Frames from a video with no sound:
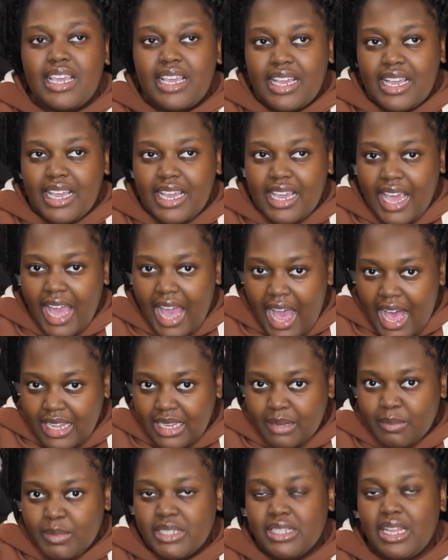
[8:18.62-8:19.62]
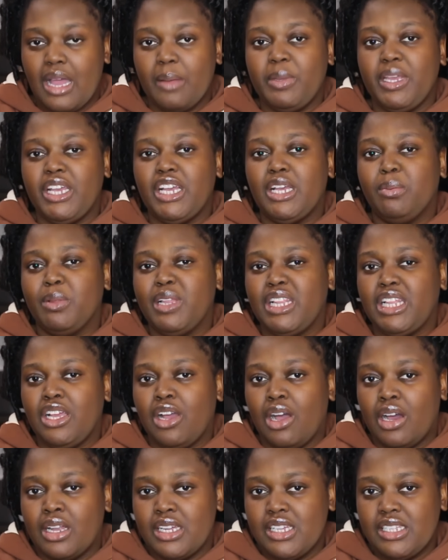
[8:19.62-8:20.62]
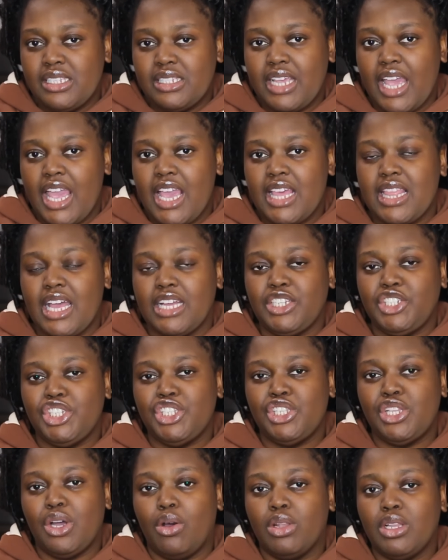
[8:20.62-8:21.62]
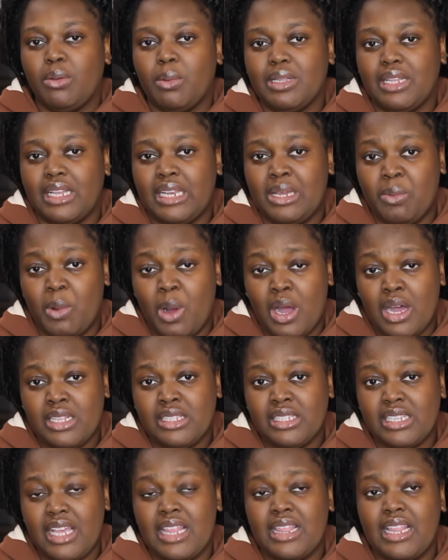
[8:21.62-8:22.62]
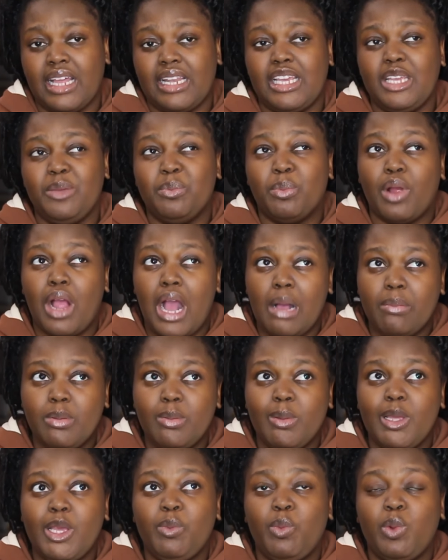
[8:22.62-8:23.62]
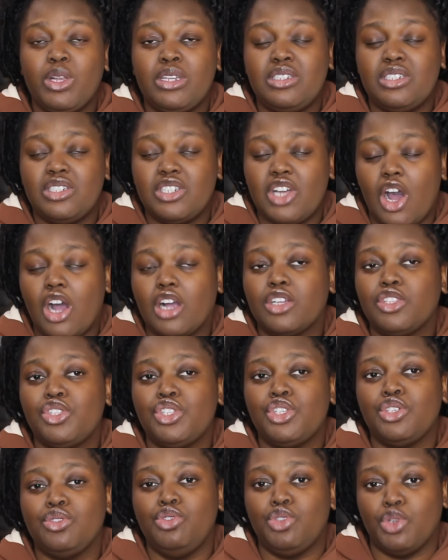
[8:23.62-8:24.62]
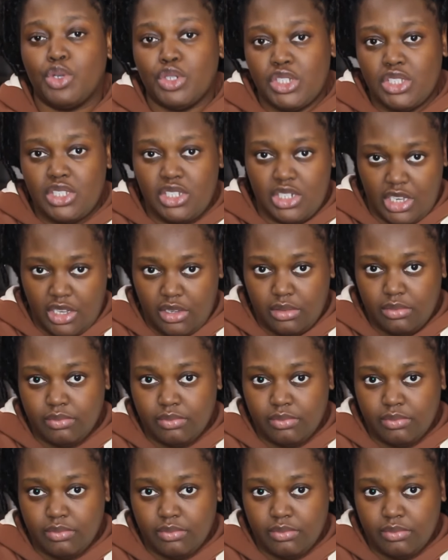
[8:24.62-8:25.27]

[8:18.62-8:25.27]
Callum is not being completely honest, saying that she's the only one that he wants and that he probably would talk to Georgia Steele.